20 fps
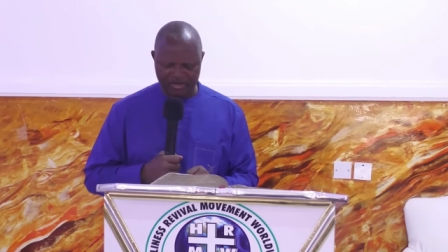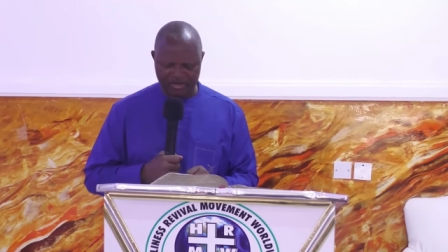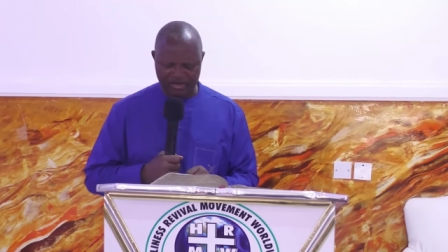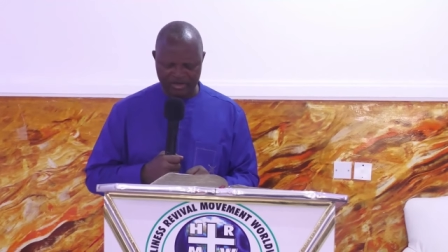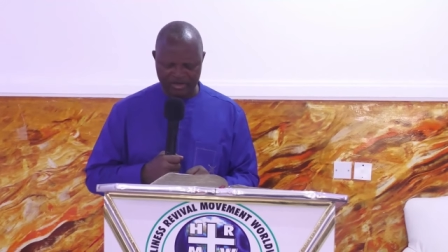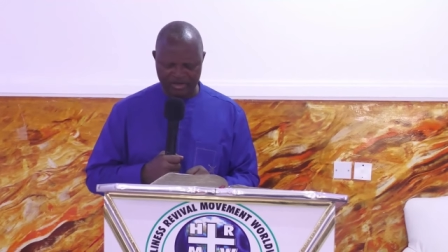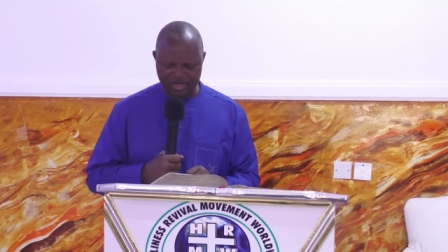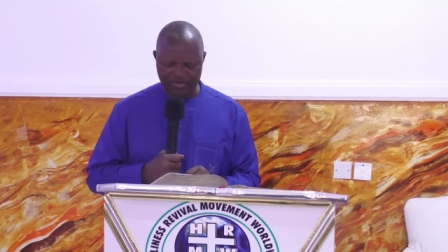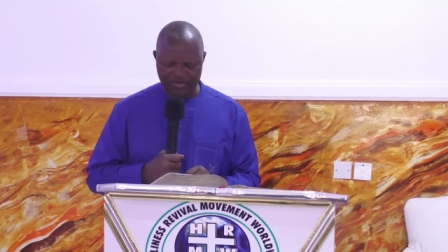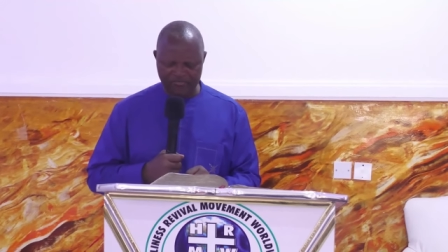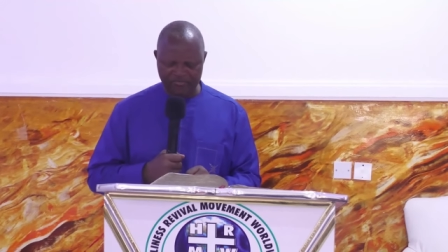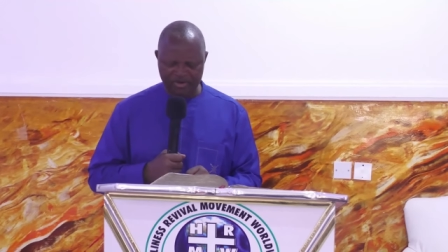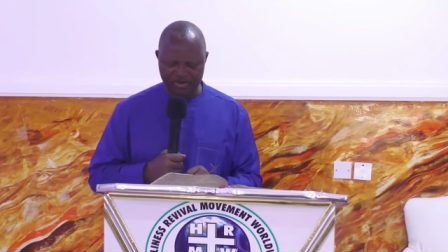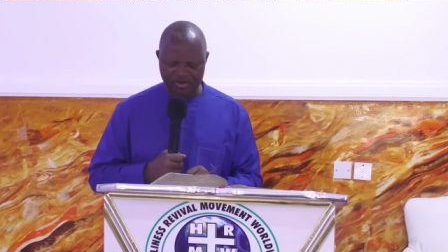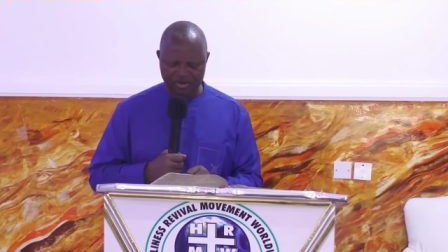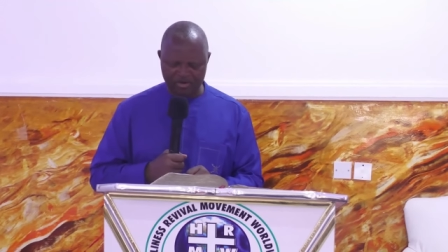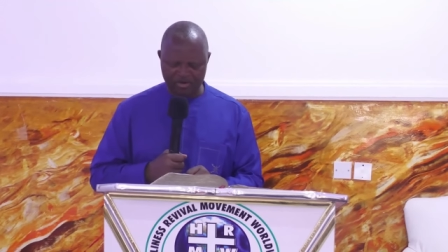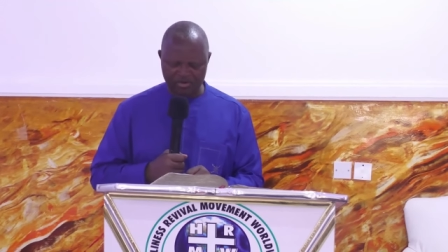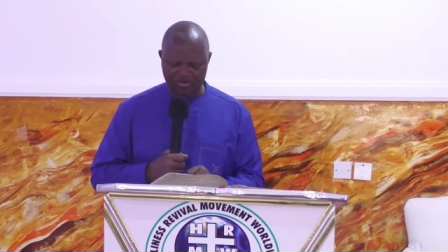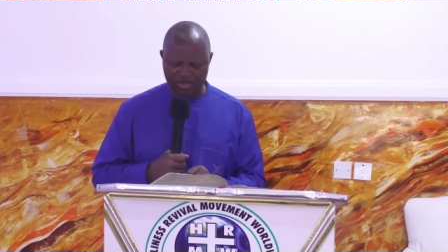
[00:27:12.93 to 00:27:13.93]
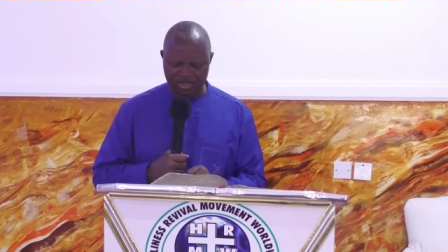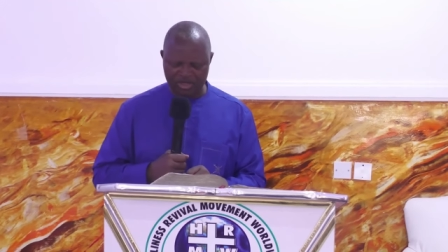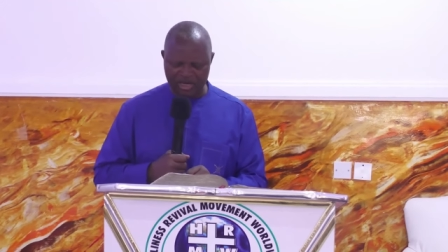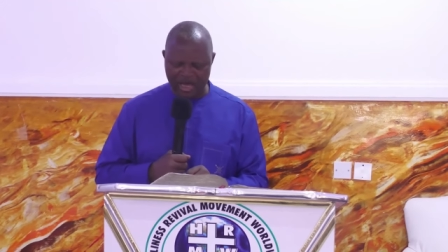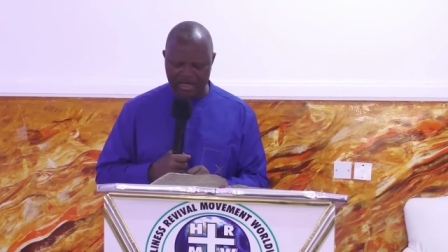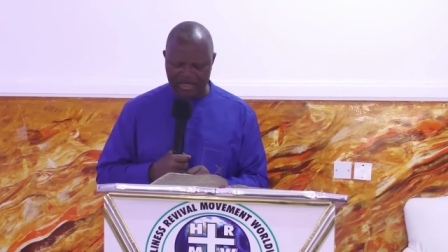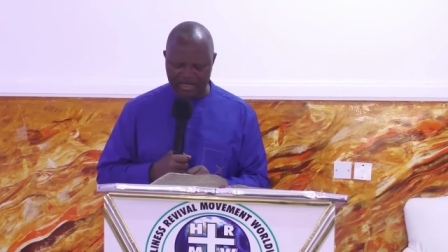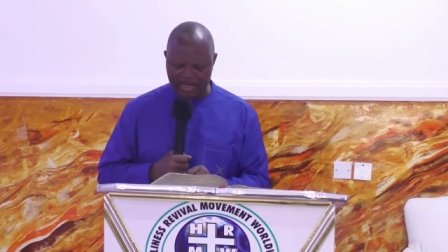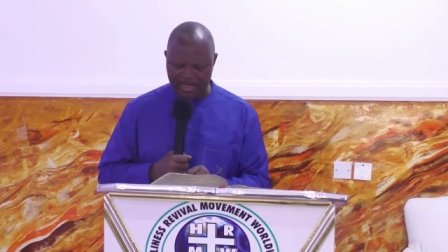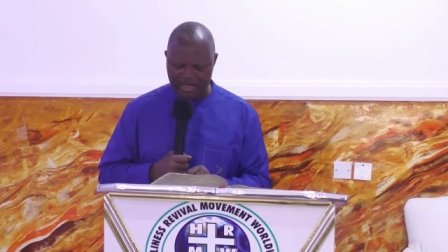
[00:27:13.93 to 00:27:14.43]
even unto the
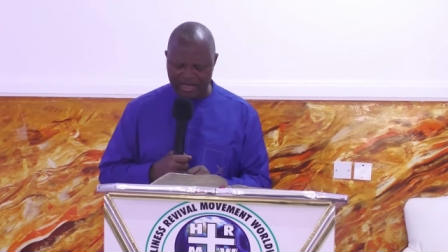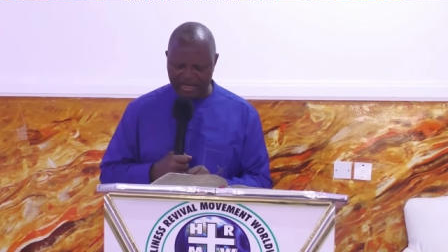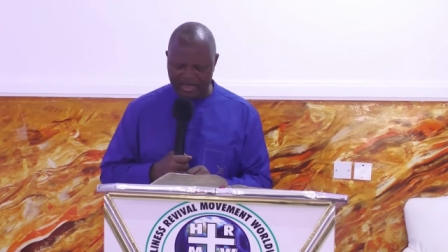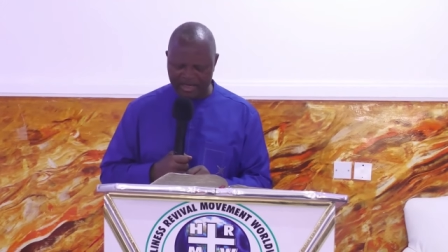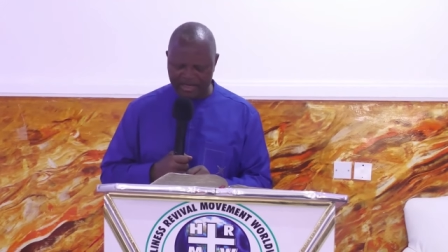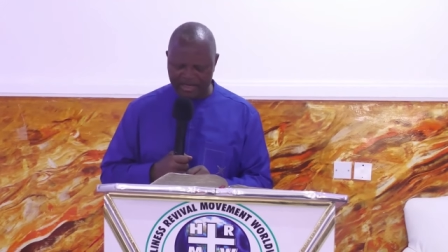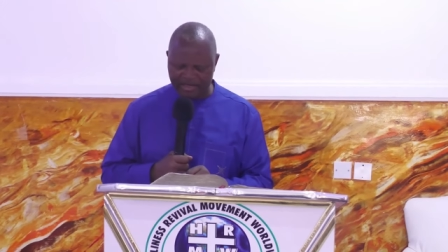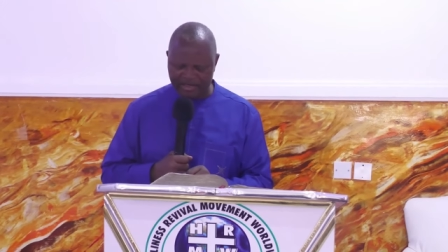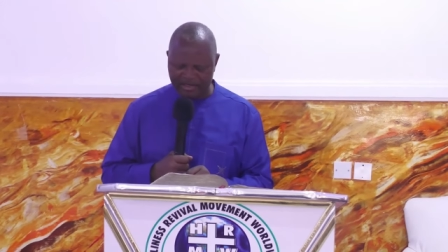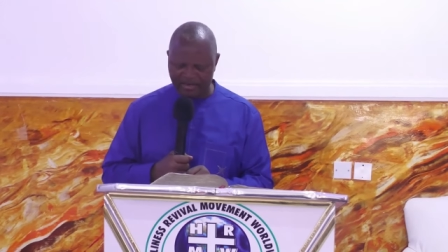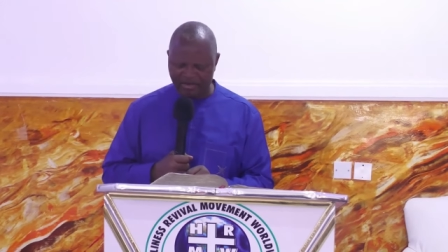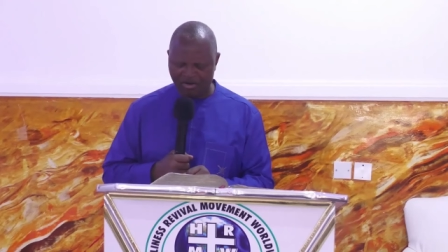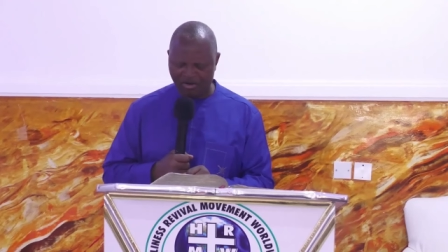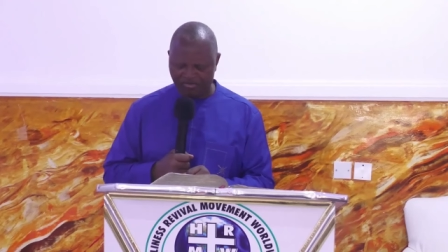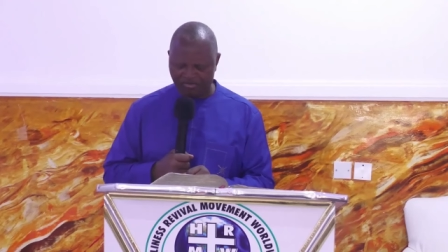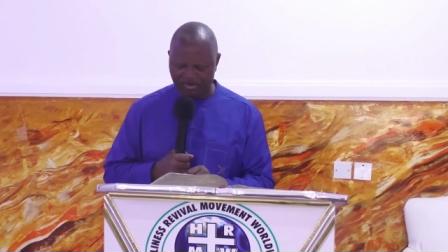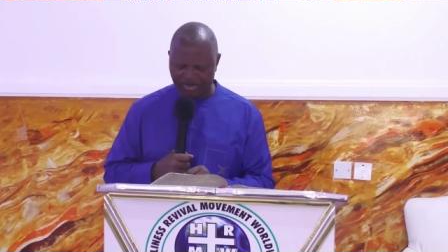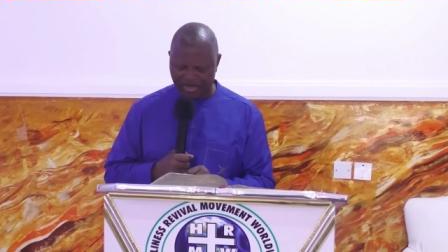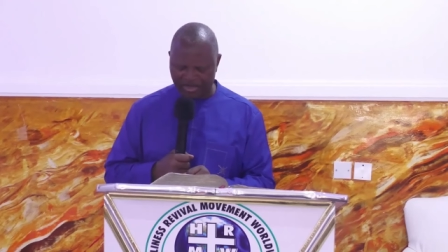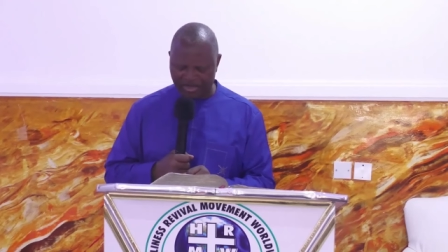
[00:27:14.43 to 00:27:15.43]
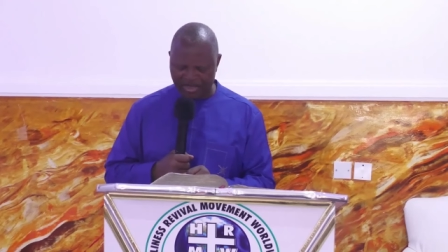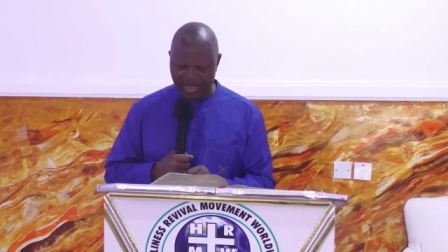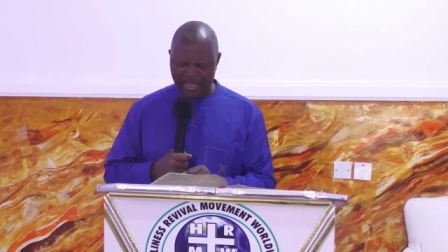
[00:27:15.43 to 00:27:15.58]
other end of the earth.